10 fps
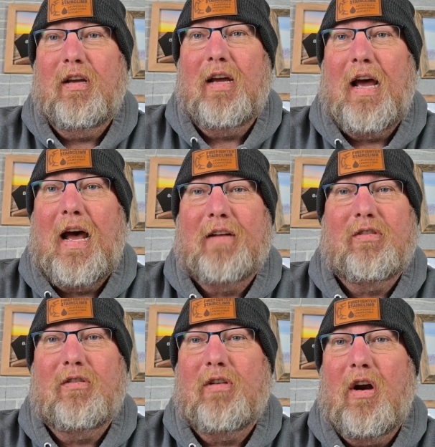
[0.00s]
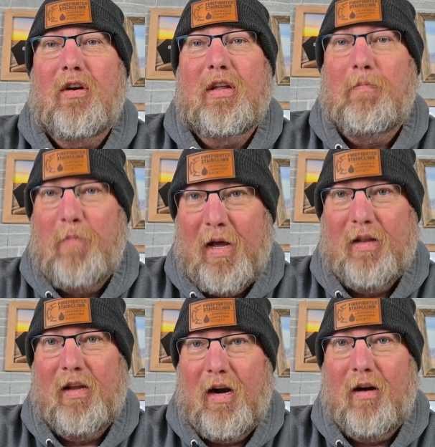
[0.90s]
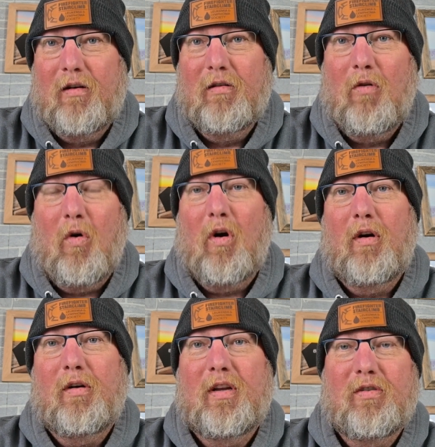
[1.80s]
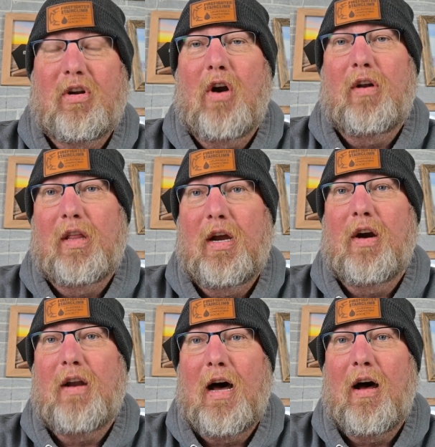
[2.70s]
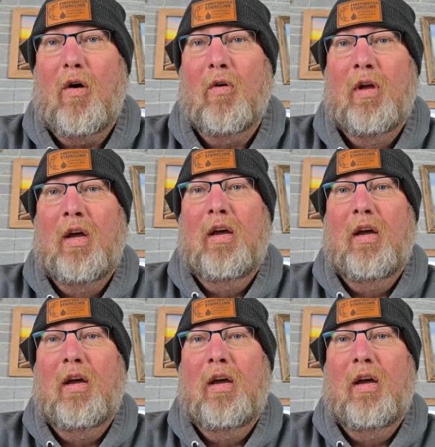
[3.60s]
hasn't already been there or isn't already there now.